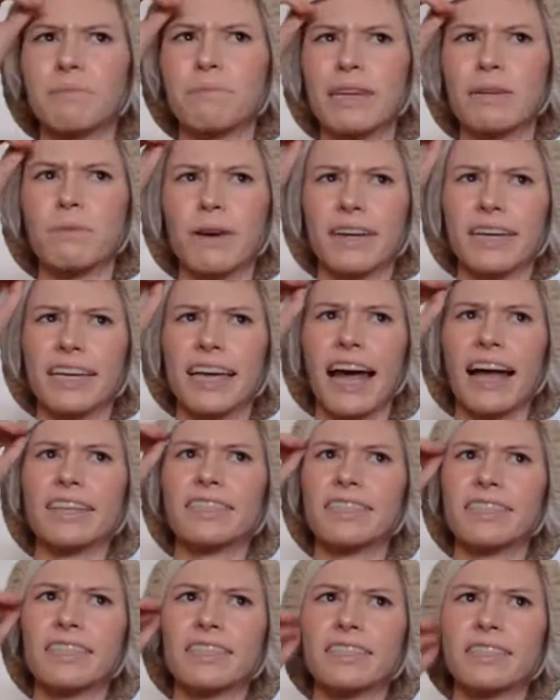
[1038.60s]
me where he
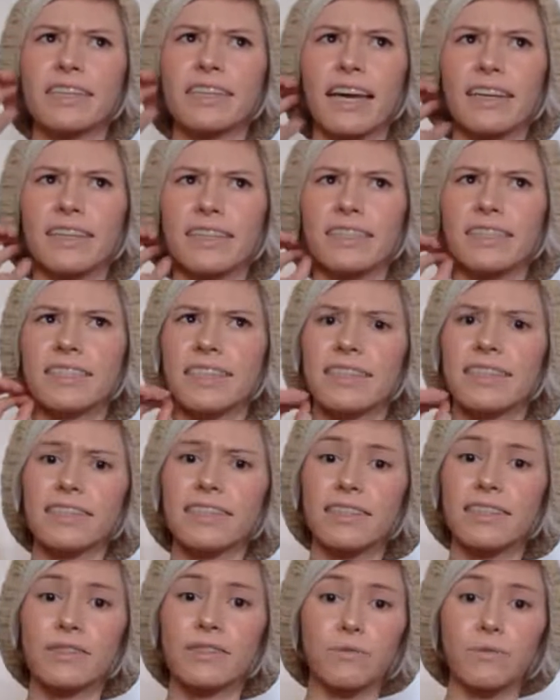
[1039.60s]
has this tendency
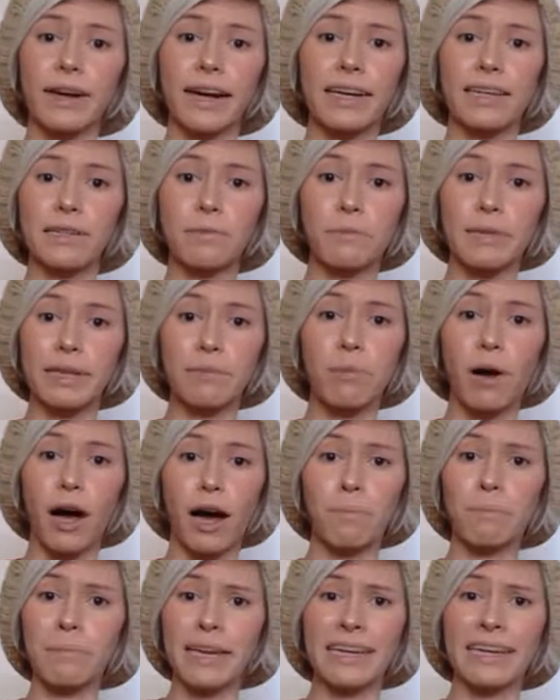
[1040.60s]
to just randomly
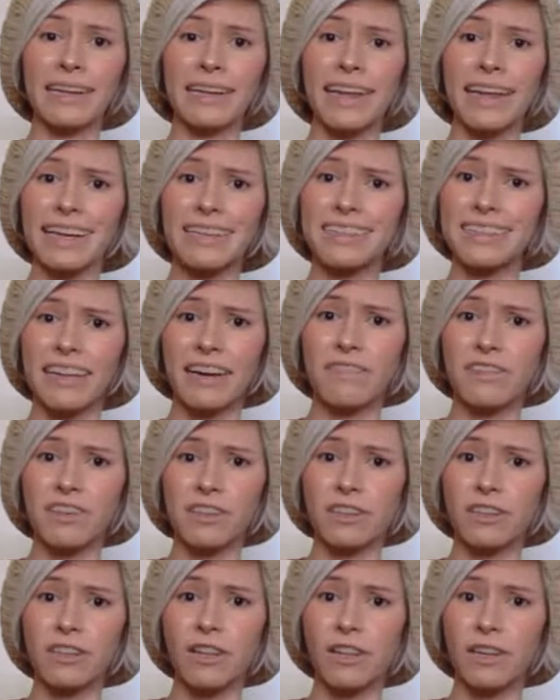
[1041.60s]
pop in at like
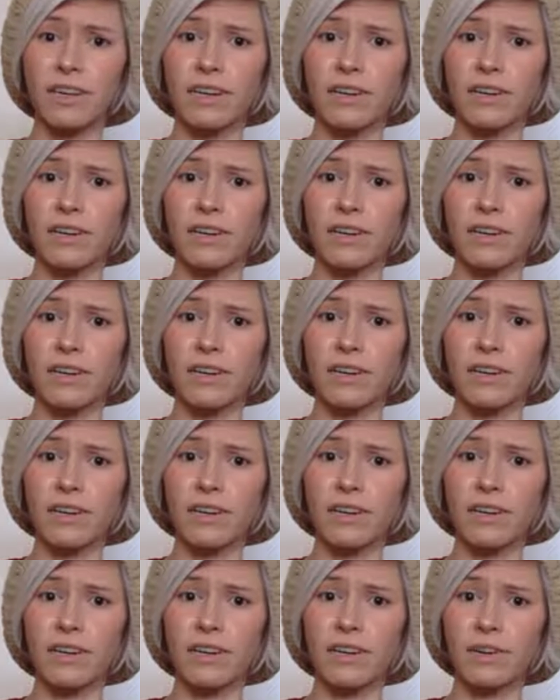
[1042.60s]
7 or
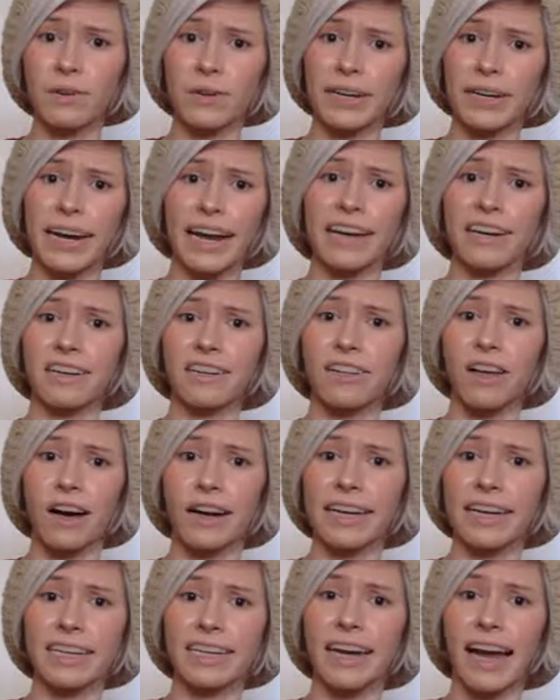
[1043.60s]
8 o'clock at night.
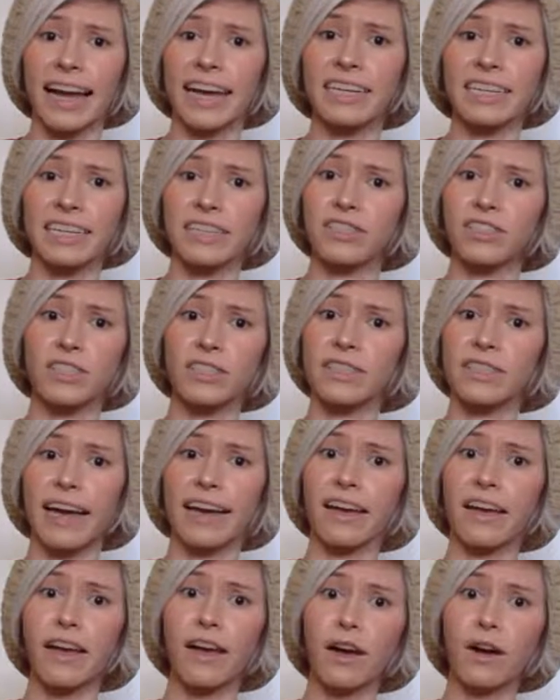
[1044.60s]
He'll just like
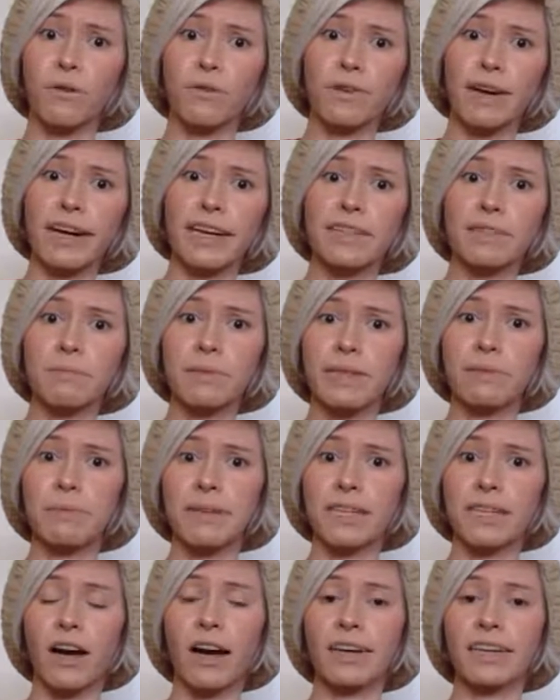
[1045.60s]
randomly be
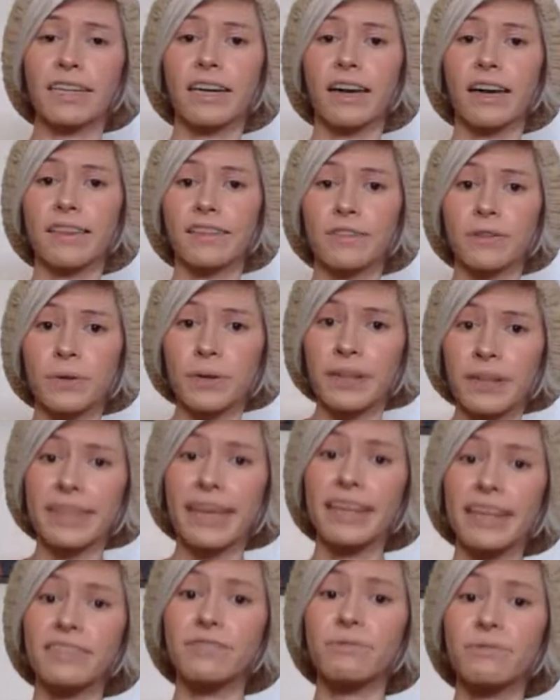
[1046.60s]
knocking on the door, and
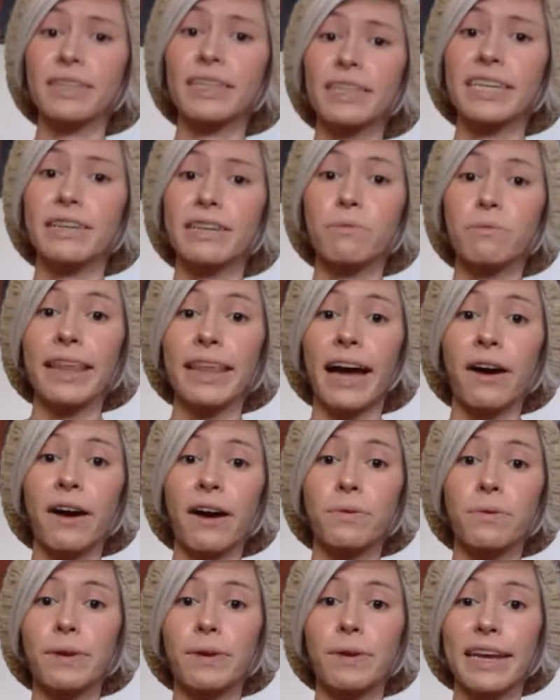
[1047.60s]
that's really without
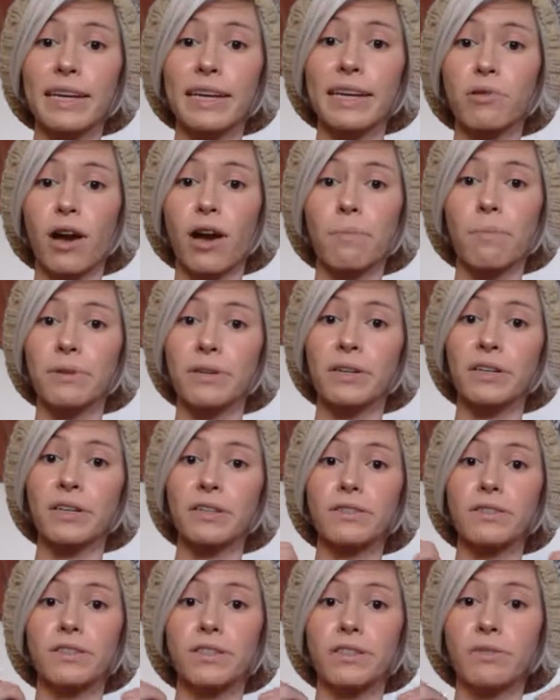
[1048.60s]
any proper
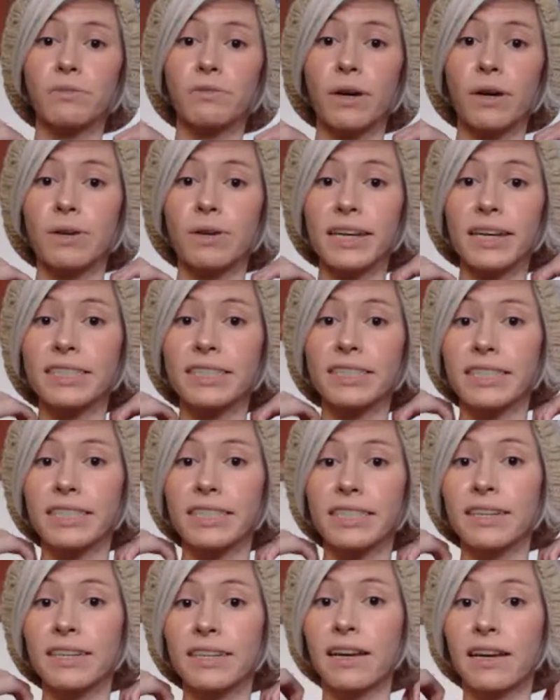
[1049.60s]
due notice. And
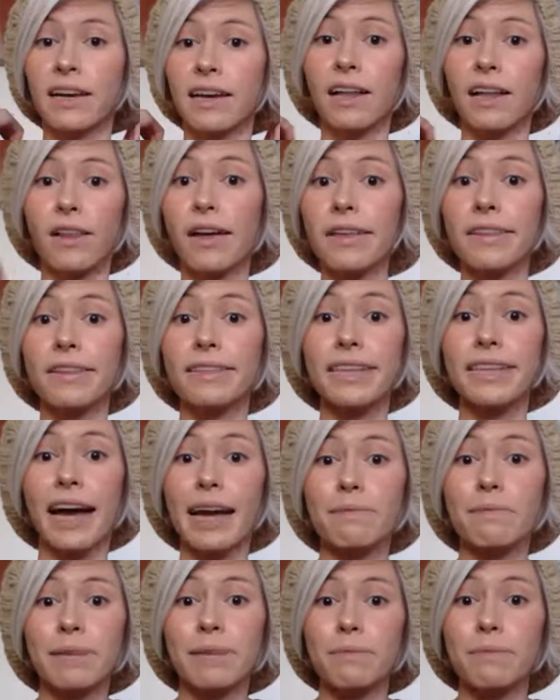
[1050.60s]
a lot of the
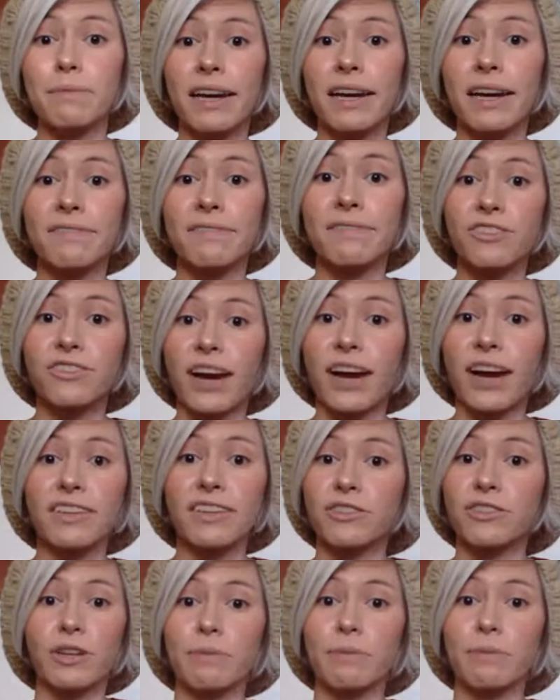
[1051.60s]
times I'm not even dressed, or
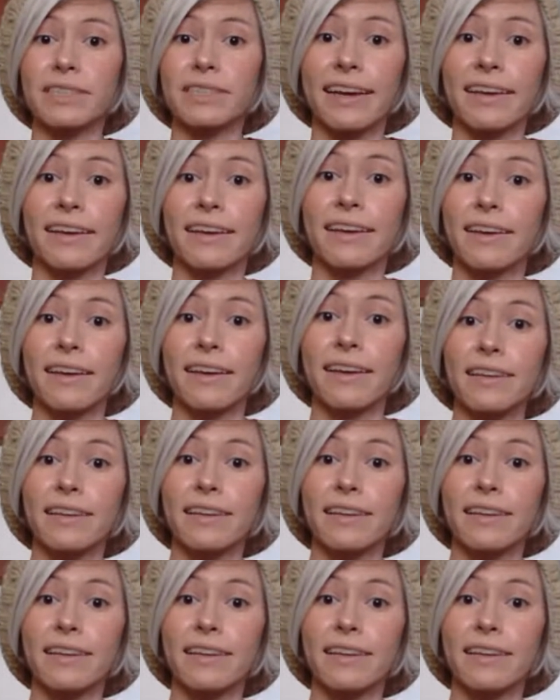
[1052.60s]
I'm just like